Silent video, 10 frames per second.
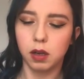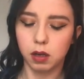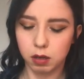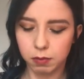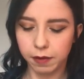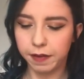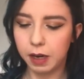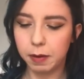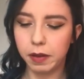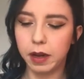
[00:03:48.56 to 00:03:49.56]
how I'm going to feel
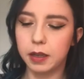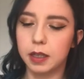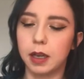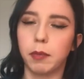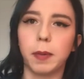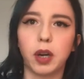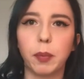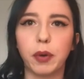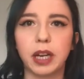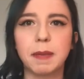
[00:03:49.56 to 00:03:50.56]
about this. I'm probably going
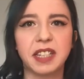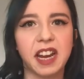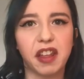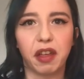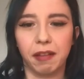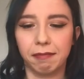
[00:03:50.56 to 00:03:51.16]
to break my teeth.